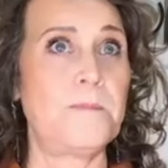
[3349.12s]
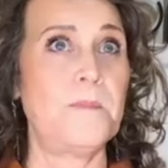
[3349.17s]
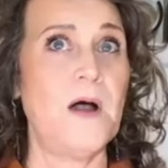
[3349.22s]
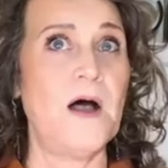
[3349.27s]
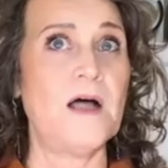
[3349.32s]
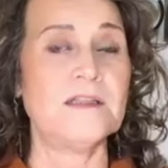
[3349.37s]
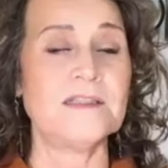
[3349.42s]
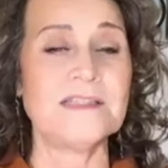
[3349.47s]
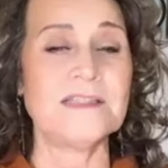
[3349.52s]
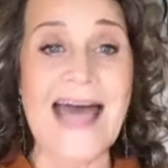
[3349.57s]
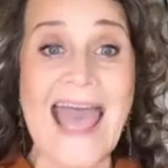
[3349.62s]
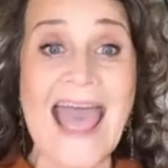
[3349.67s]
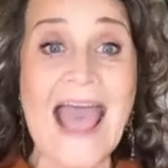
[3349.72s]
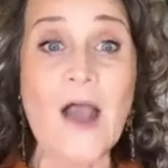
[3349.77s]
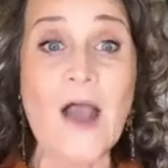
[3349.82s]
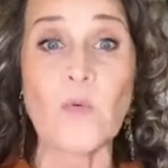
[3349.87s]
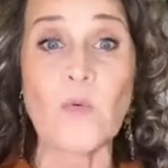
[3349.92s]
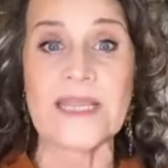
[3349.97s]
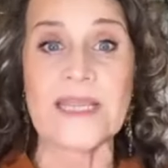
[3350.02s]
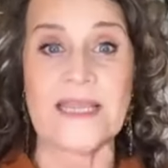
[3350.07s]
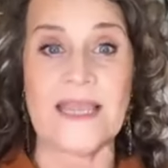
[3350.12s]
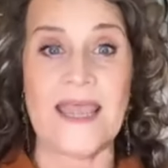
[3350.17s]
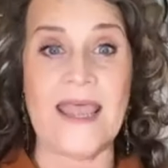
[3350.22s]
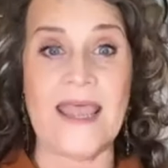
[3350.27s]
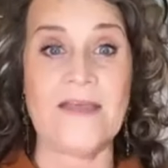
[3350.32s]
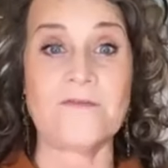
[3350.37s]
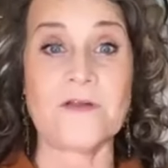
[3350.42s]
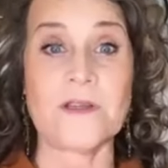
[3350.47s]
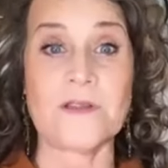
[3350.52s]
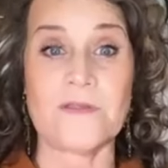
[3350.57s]
allowing
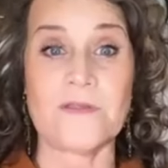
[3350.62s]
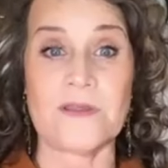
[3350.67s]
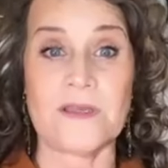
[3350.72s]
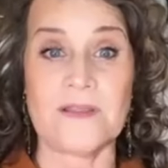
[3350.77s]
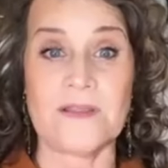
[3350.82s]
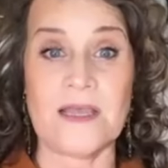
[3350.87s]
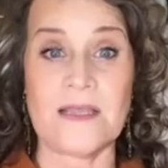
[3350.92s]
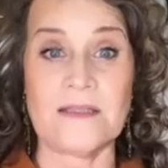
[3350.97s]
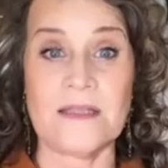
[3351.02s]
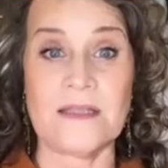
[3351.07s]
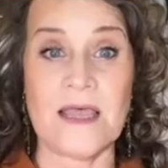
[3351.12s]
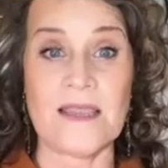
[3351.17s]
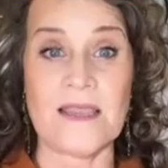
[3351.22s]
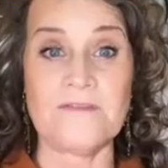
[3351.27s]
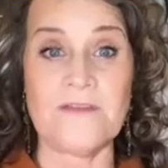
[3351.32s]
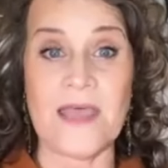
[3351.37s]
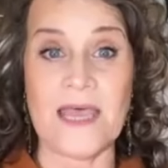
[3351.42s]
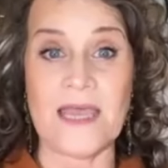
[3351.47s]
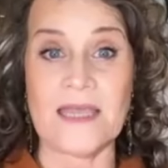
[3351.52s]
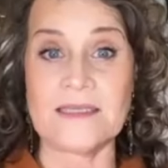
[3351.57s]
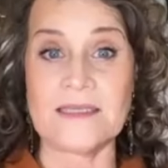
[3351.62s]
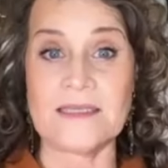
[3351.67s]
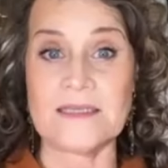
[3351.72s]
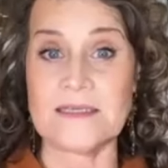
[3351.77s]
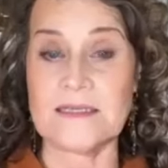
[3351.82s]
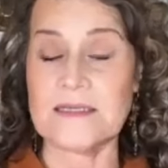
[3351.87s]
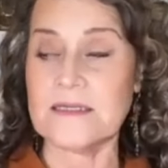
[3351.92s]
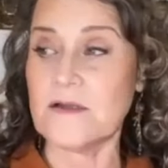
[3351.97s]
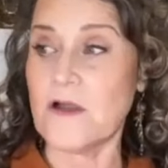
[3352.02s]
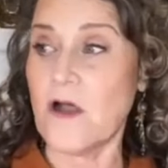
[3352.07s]
everything that life had
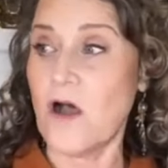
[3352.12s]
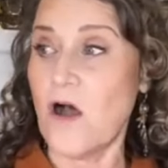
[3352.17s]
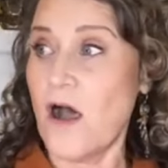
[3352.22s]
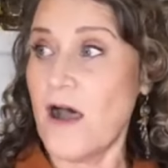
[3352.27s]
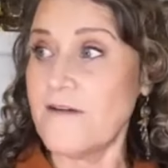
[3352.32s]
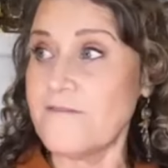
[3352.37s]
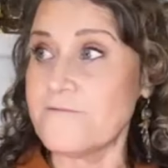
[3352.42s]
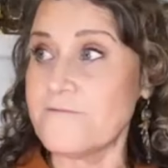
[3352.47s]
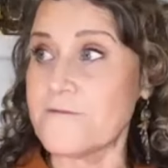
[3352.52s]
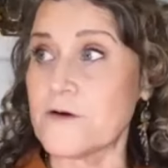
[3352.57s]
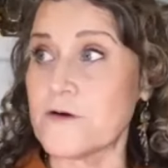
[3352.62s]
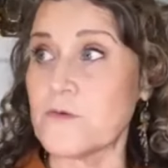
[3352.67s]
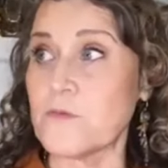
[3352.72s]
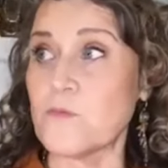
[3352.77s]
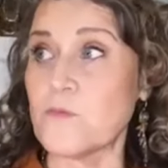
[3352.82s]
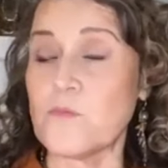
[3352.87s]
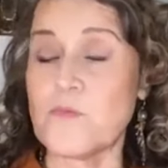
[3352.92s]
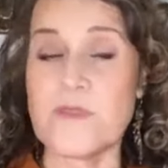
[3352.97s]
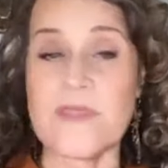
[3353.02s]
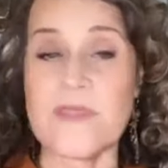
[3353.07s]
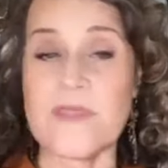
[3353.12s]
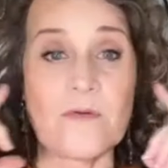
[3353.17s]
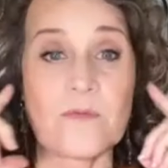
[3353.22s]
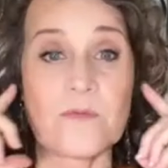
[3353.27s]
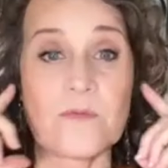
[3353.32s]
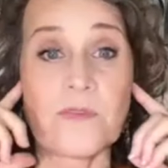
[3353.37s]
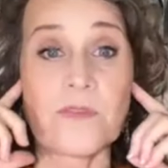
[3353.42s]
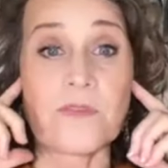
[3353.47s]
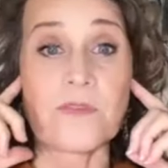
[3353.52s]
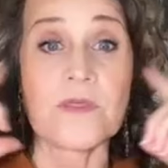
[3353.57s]
to offer
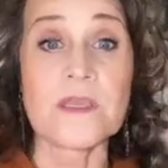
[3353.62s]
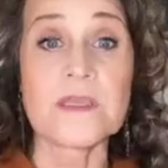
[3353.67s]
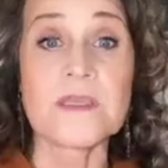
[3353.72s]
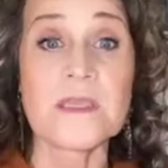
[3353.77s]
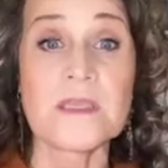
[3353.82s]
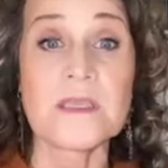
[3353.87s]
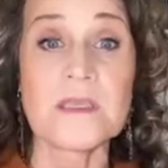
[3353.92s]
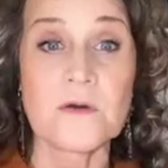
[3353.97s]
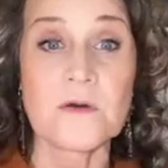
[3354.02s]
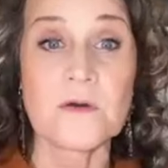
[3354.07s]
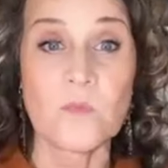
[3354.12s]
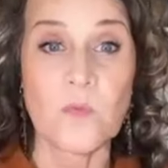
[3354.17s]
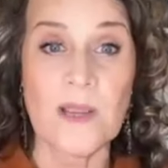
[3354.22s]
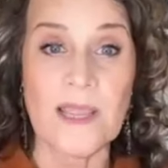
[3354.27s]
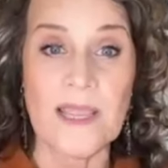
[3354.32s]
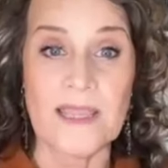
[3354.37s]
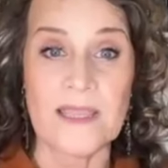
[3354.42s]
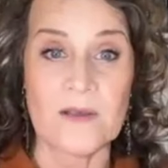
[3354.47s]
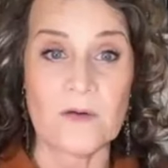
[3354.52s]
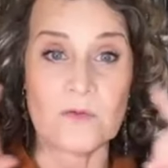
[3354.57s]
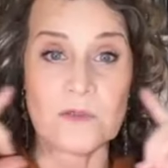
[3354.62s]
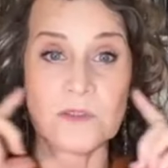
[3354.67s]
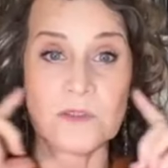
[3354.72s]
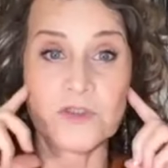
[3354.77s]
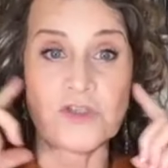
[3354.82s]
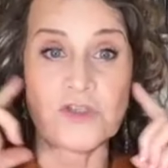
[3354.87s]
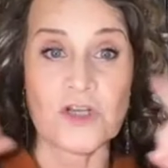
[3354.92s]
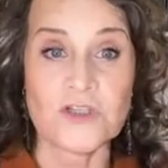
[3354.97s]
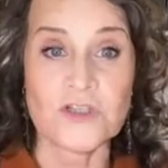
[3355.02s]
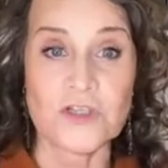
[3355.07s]
without thinking it away or
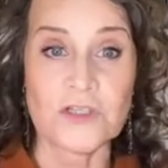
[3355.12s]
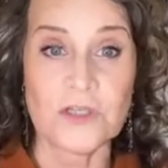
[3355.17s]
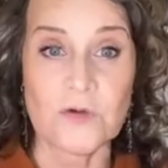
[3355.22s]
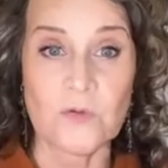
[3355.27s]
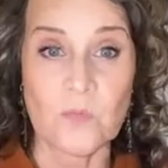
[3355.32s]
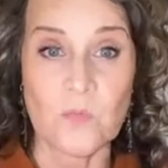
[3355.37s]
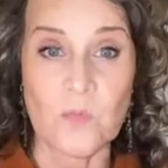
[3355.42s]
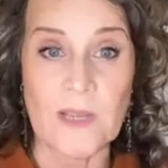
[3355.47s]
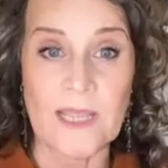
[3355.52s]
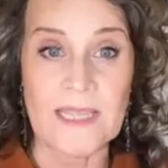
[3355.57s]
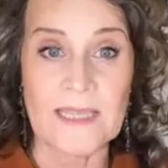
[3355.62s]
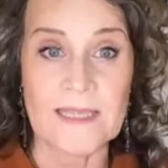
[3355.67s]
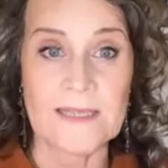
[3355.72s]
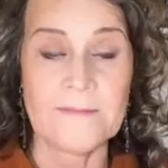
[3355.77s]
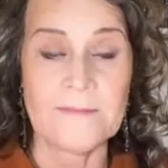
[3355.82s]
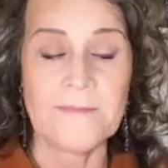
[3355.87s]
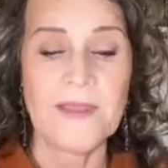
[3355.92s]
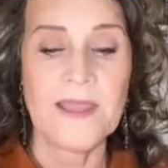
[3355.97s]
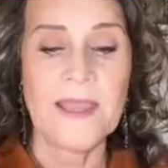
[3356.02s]
judging it away.